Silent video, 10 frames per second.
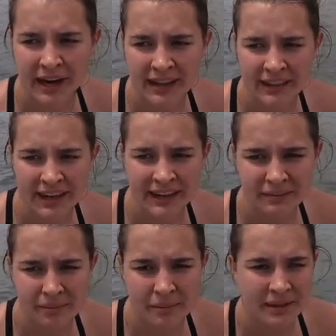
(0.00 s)
we had like
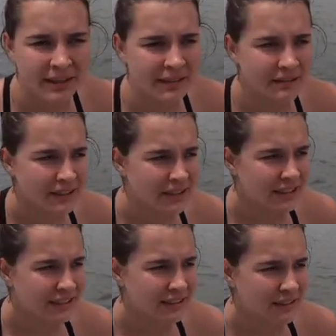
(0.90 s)
maybe
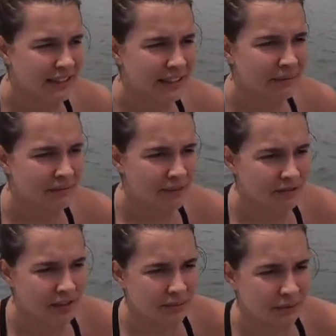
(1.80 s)
10,
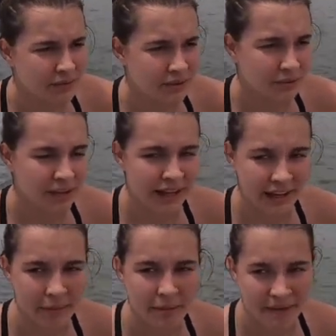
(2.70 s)
15 boats who were like
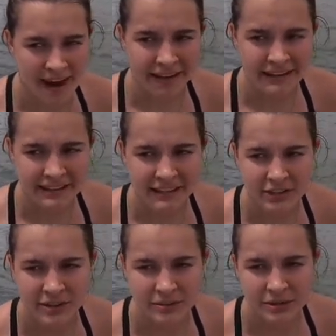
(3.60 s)
coming back and taking
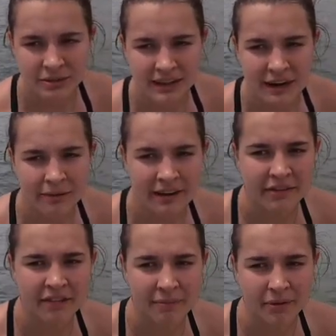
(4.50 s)
trips, to where now we have
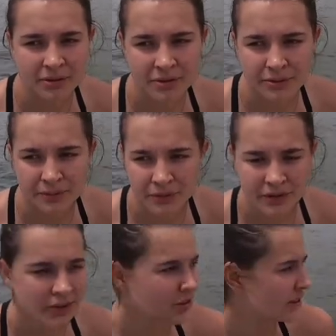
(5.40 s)
enough boats who
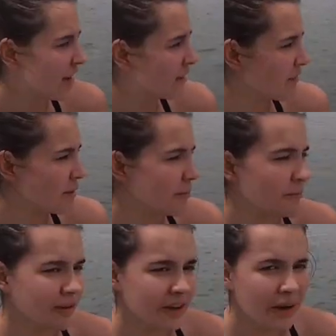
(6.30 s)
you just have enough
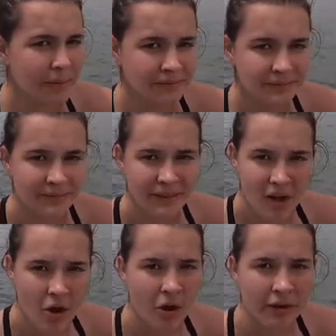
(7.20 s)
people to
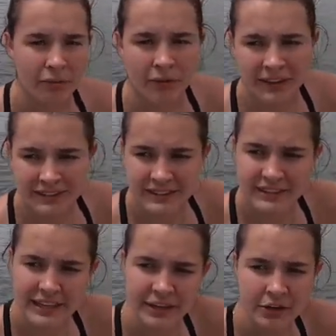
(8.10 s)
come all at once and
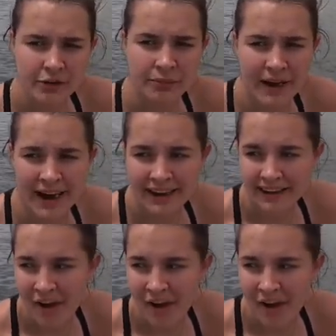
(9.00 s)
take your crew back.